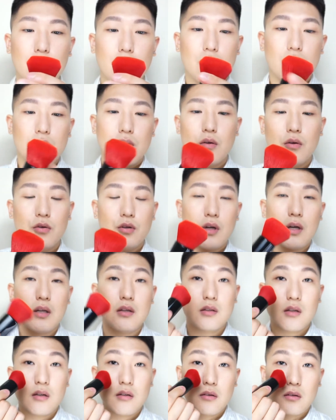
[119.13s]
so you can
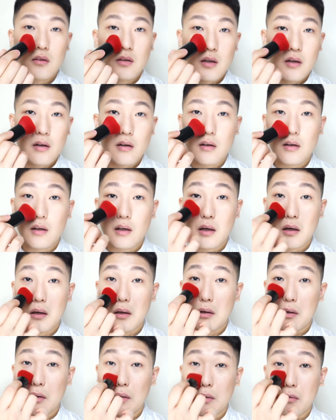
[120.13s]
just literally
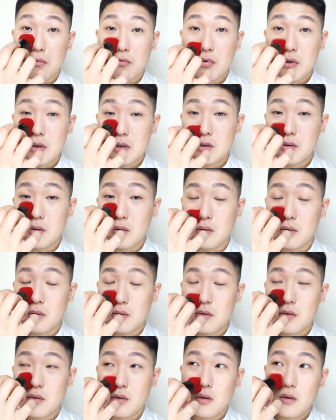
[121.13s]
reach
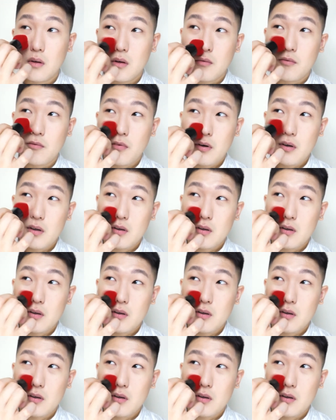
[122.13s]
those very